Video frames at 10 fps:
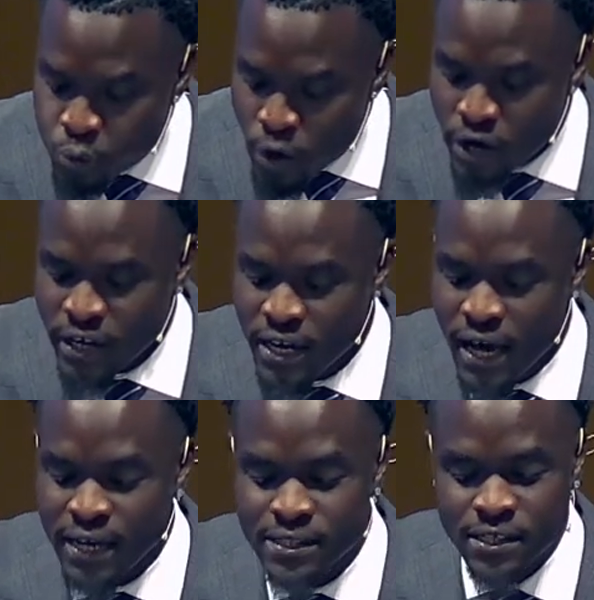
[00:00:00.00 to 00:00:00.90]
working
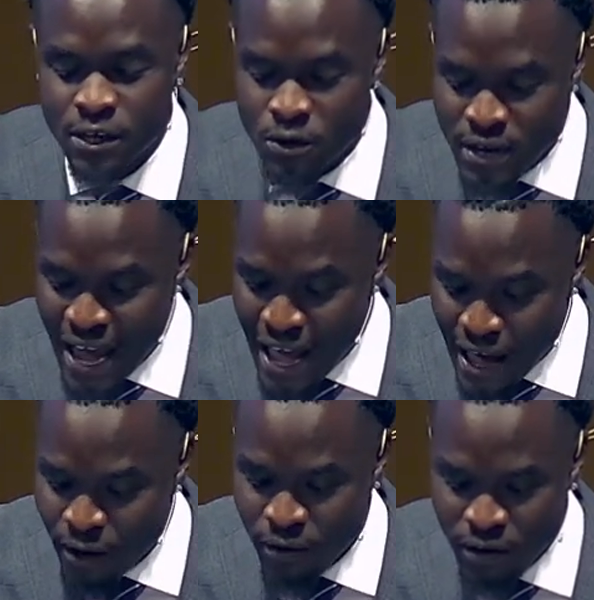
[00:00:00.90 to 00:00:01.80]
until
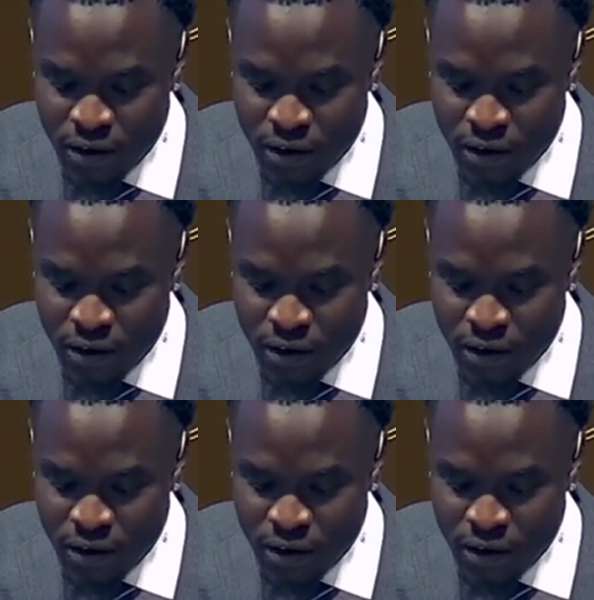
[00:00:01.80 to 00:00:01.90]
now,